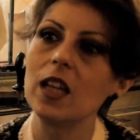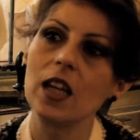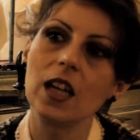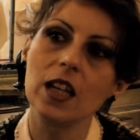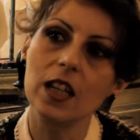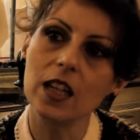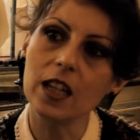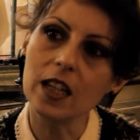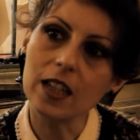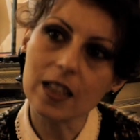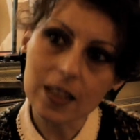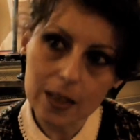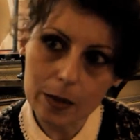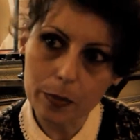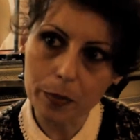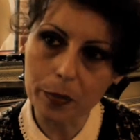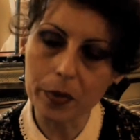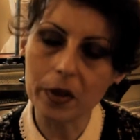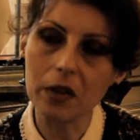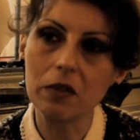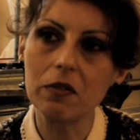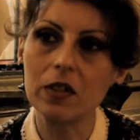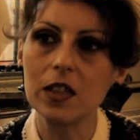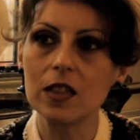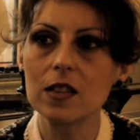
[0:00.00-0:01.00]
they
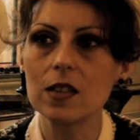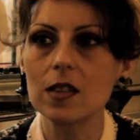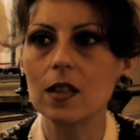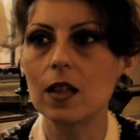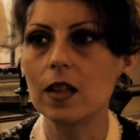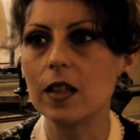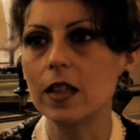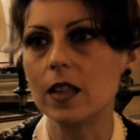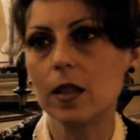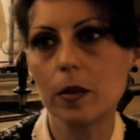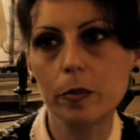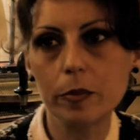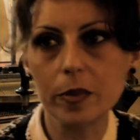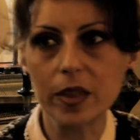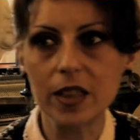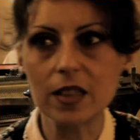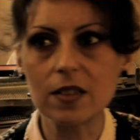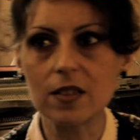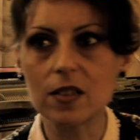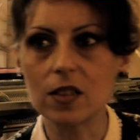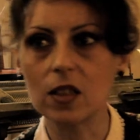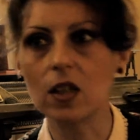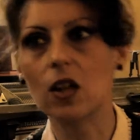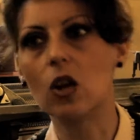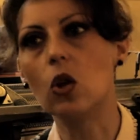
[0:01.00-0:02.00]
experience a little bit
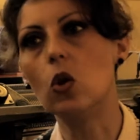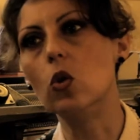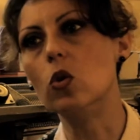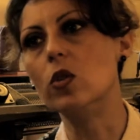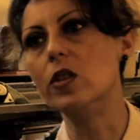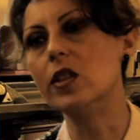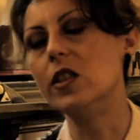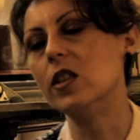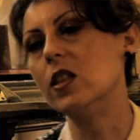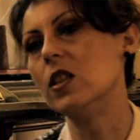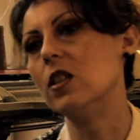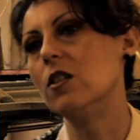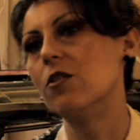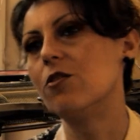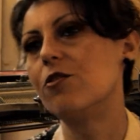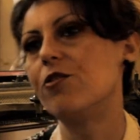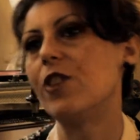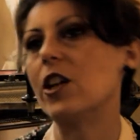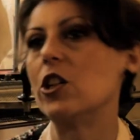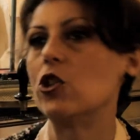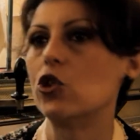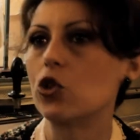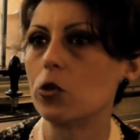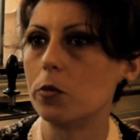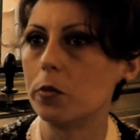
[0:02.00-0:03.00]
uh, all the
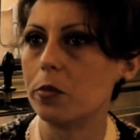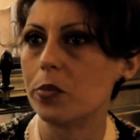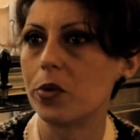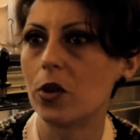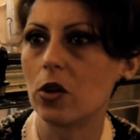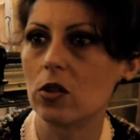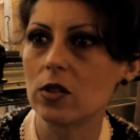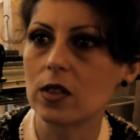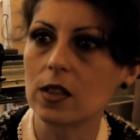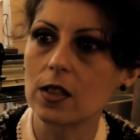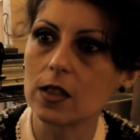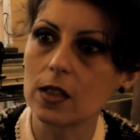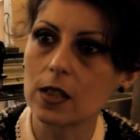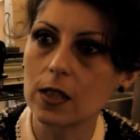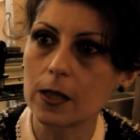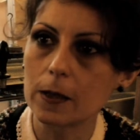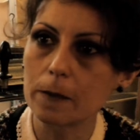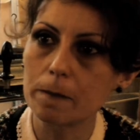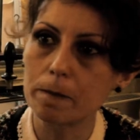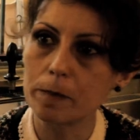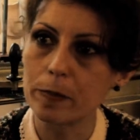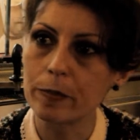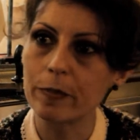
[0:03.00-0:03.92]
fashion process.